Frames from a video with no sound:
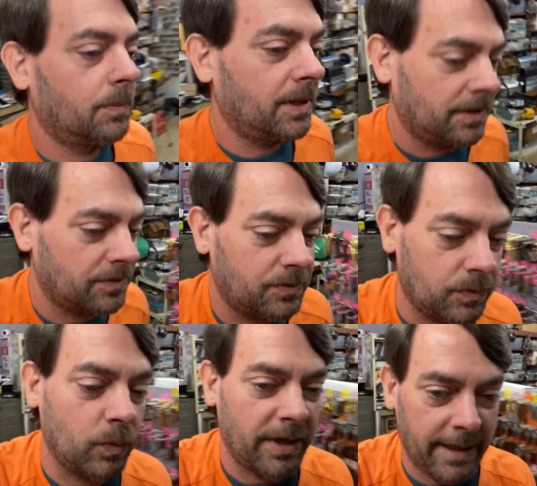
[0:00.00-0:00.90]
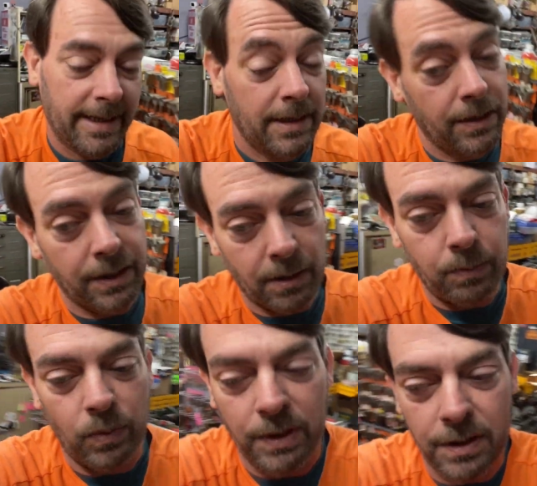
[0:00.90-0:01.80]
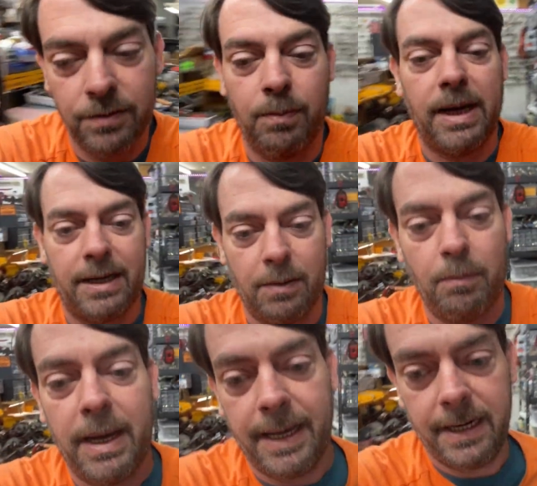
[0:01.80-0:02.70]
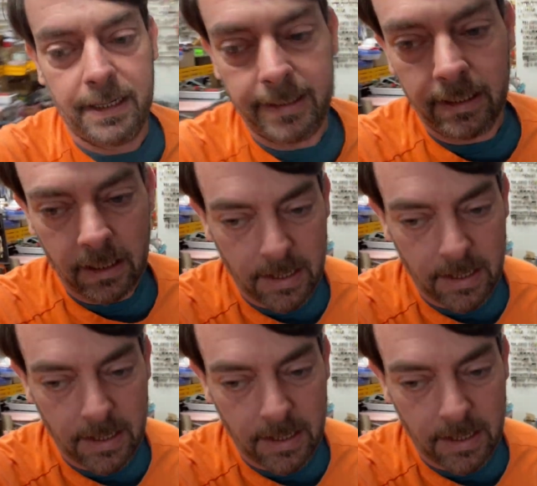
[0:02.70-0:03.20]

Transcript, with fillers: bins we end up with by combining